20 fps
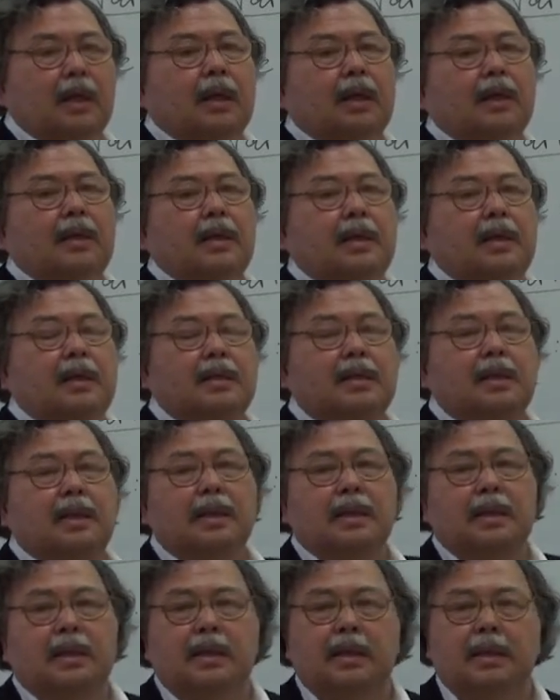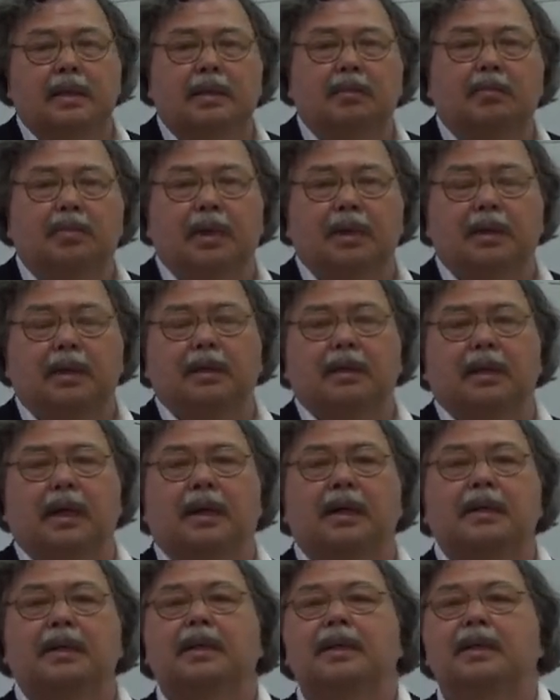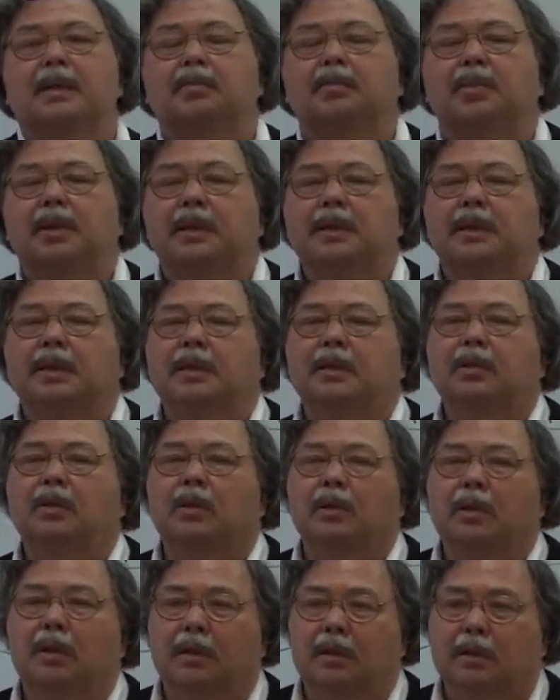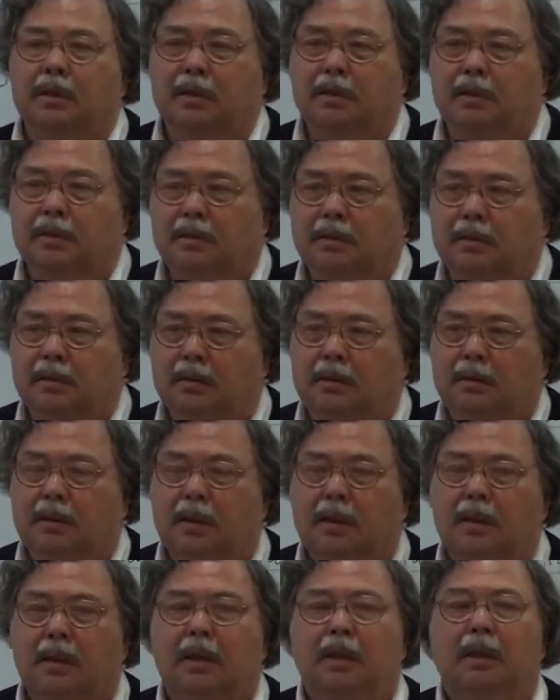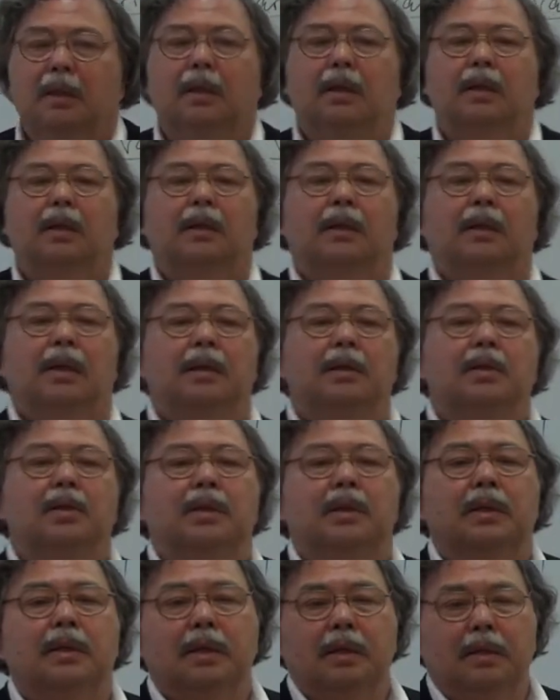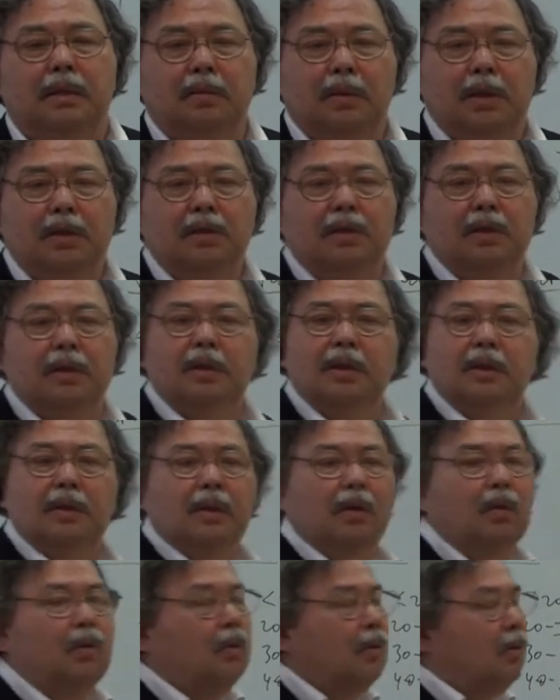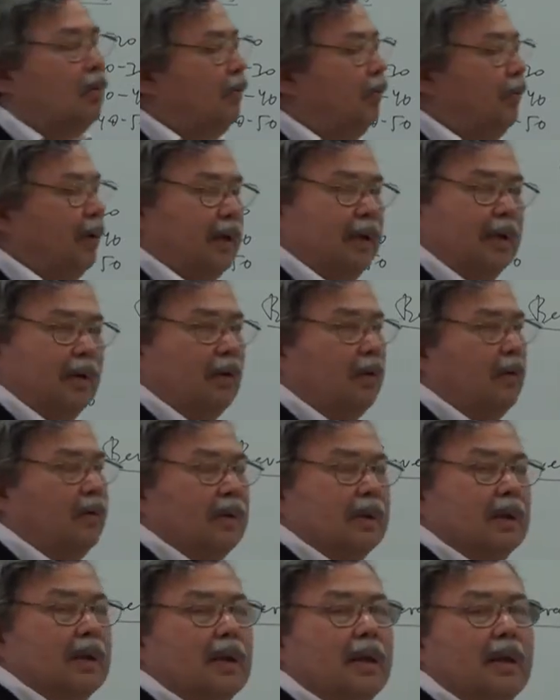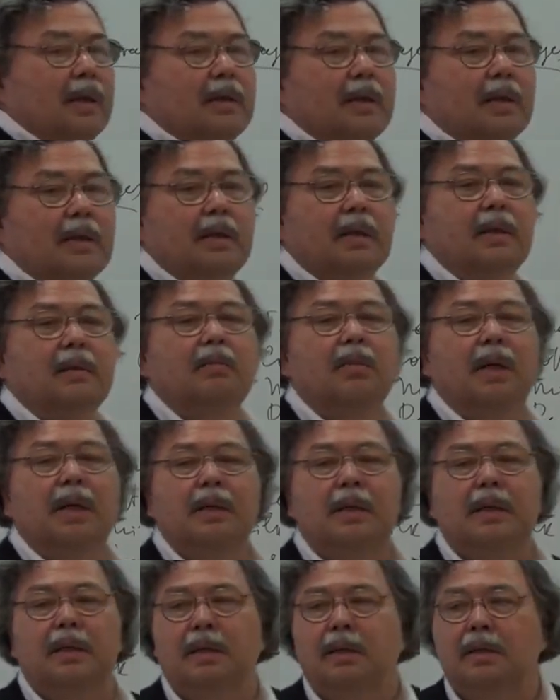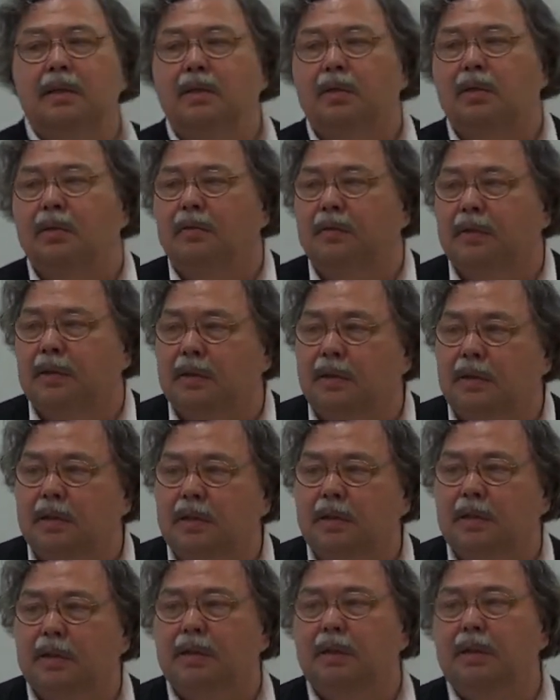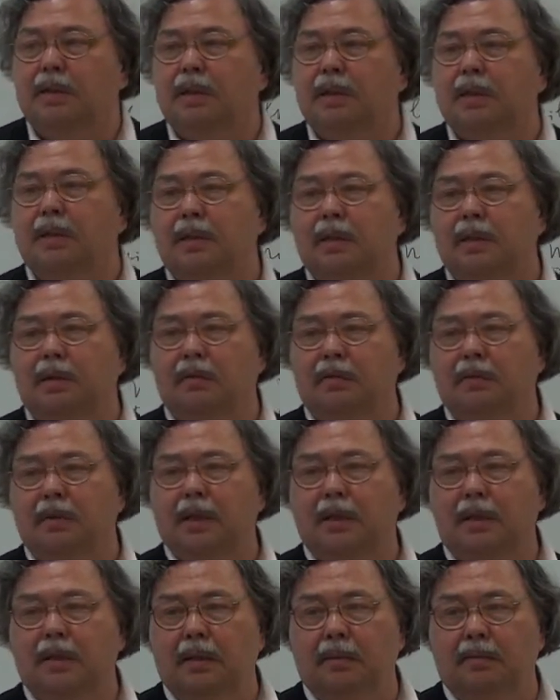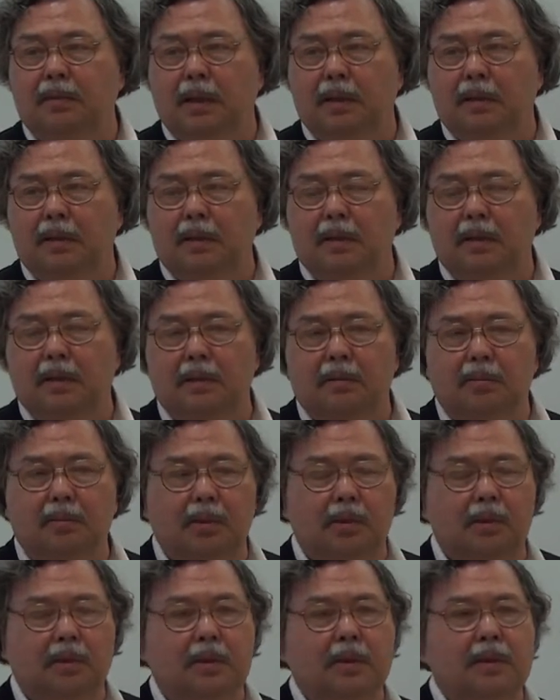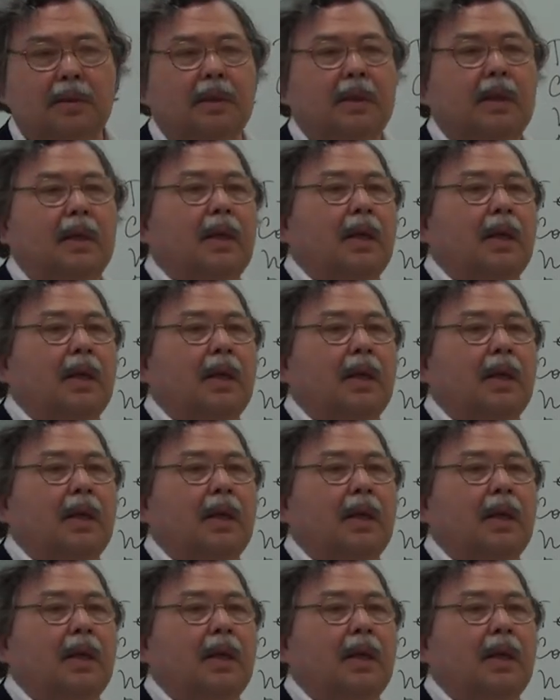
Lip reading: Is there are they dependent or not? Actually, a question that very often arises in marketing surveys. This is of great practical importance.